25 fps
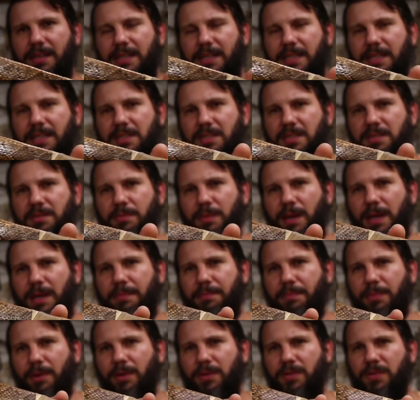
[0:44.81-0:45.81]
And this is my
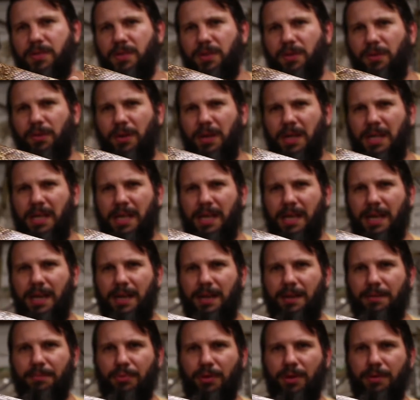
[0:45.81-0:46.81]
personal
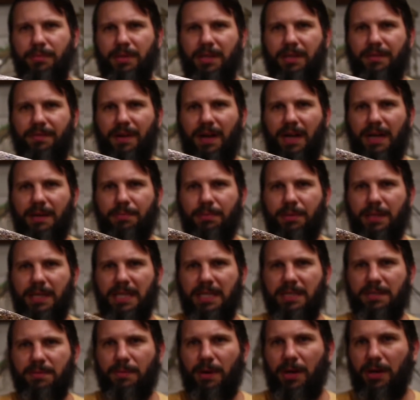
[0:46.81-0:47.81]
primitive high
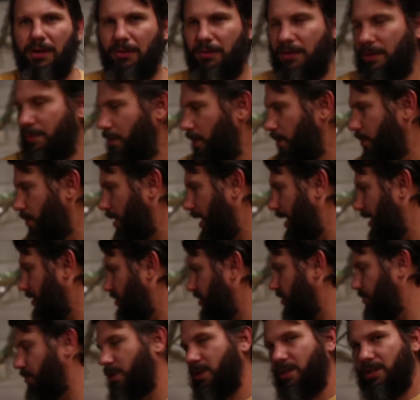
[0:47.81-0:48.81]
plains model, and what we're
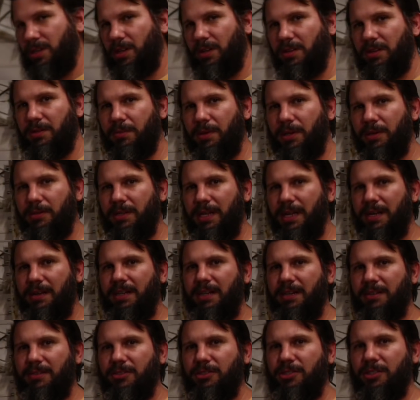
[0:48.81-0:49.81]
actually working on the bow down
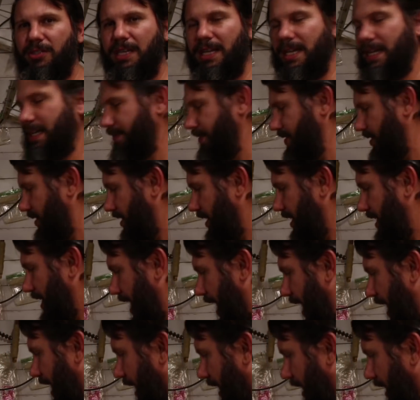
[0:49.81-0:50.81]
here that you can't even see
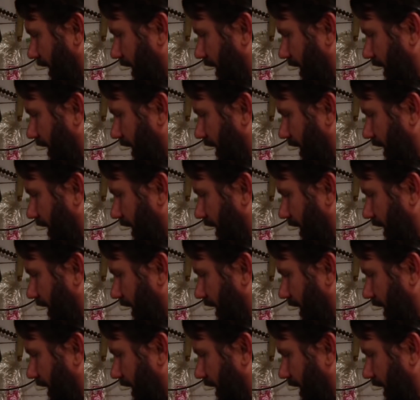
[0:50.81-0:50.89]
yet